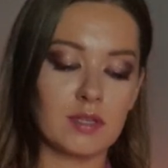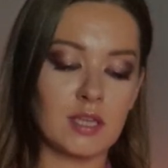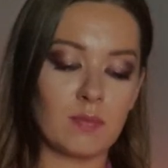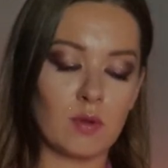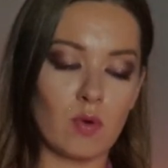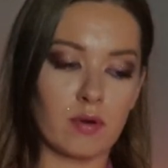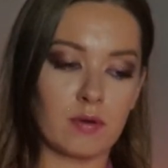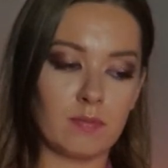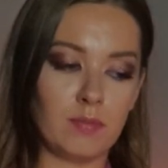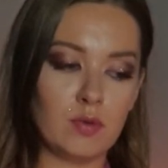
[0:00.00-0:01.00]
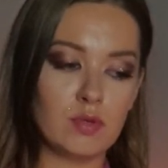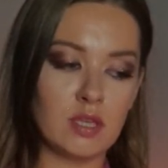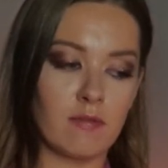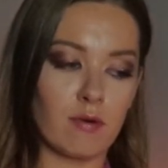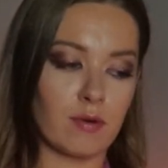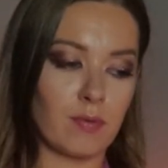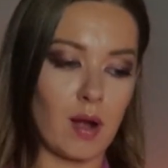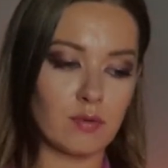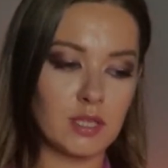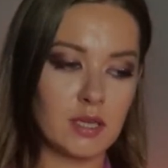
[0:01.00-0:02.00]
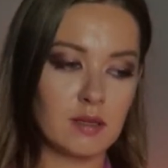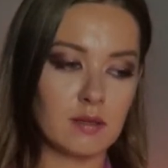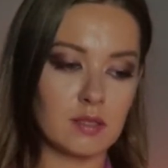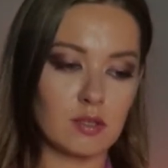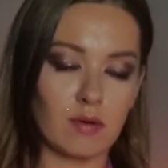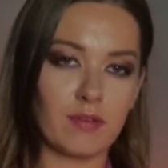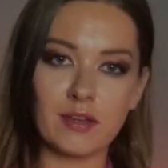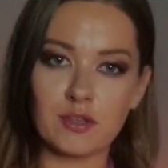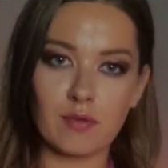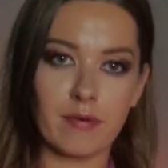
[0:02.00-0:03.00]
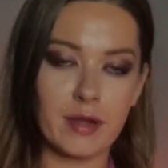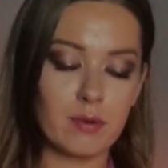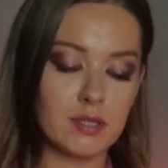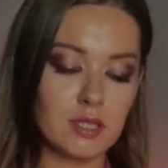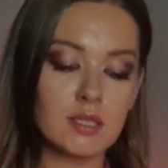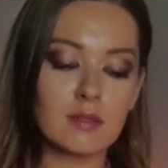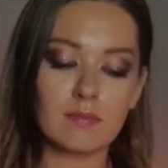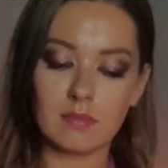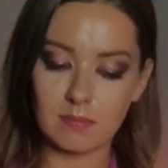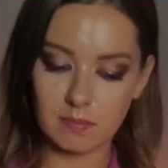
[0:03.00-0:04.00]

for example, or music for grounding, solfeggio frequencies.